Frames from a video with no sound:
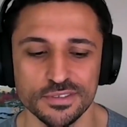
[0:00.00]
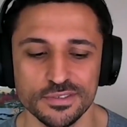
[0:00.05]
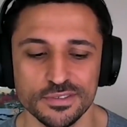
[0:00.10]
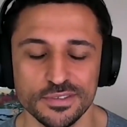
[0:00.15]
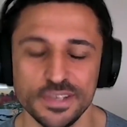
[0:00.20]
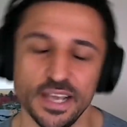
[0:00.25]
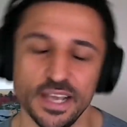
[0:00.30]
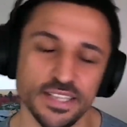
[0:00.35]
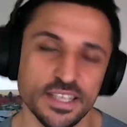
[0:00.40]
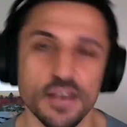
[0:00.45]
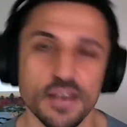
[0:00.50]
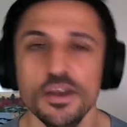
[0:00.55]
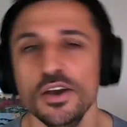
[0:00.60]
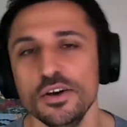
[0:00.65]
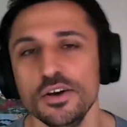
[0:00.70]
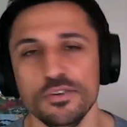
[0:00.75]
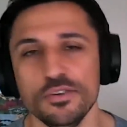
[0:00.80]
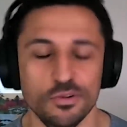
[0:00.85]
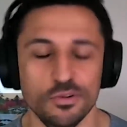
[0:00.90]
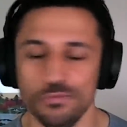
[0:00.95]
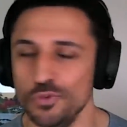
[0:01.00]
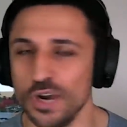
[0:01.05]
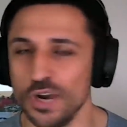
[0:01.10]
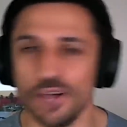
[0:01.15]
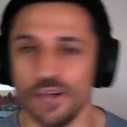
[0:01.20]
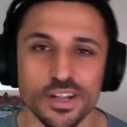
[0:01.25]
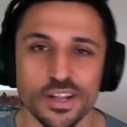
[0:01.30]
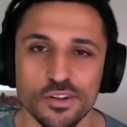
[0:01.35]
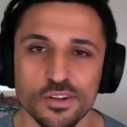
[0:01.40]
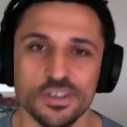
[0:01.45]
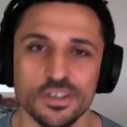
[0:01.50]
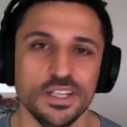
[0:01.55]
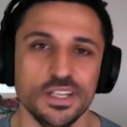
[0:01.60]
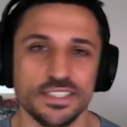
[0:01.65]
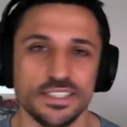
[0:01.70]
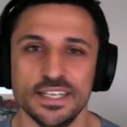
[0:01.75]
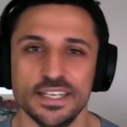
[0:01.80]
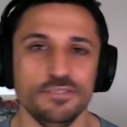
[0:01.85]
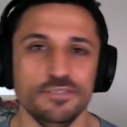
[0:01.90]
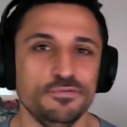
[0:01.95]
Yeah, so whatever. Look, let's
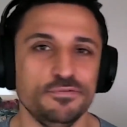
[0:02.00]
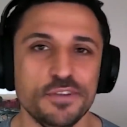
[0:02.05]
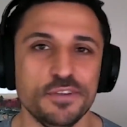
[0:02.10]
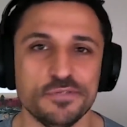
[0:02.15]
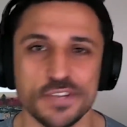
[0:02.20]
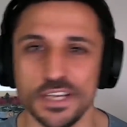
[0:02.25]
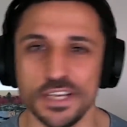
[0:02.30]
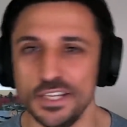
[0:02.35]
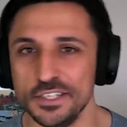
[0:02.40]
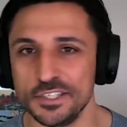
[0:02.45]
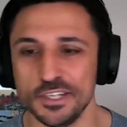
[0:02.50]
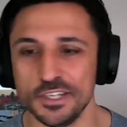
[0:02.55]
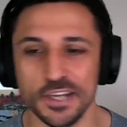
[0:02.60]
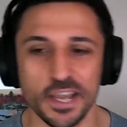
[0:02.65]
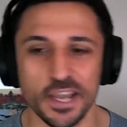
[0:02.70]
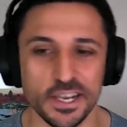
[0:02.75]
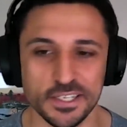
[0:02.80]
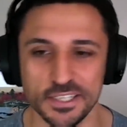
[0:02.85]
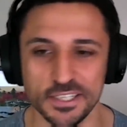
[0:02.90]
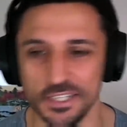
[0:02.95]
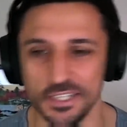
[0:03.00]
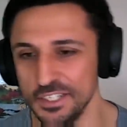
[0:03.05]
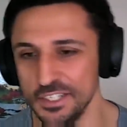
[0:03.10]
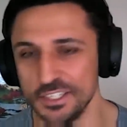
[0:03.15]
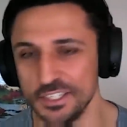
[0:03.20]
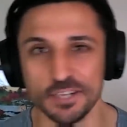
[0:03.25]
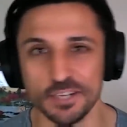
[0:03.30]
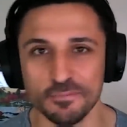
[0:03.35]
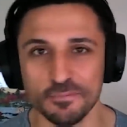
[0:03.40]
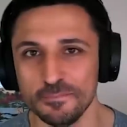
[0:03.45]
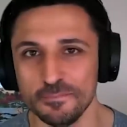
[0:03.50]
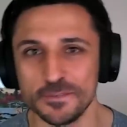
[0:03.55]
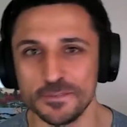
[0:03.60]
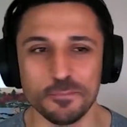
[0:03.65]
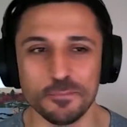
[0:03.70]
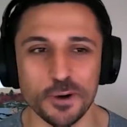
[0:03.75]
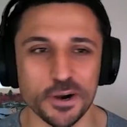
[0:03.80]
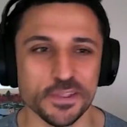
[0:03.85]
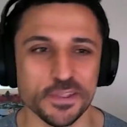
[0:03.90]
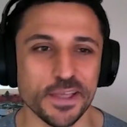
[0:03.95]
say 15 to 18 years, some
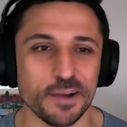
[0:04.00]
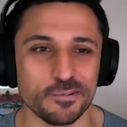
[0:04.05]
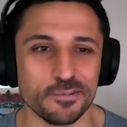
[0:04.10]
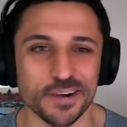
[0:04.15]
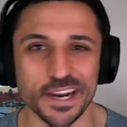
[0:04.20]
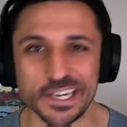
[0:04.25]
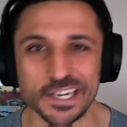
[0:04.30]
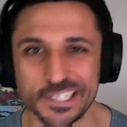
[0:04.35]
somewhere in that range.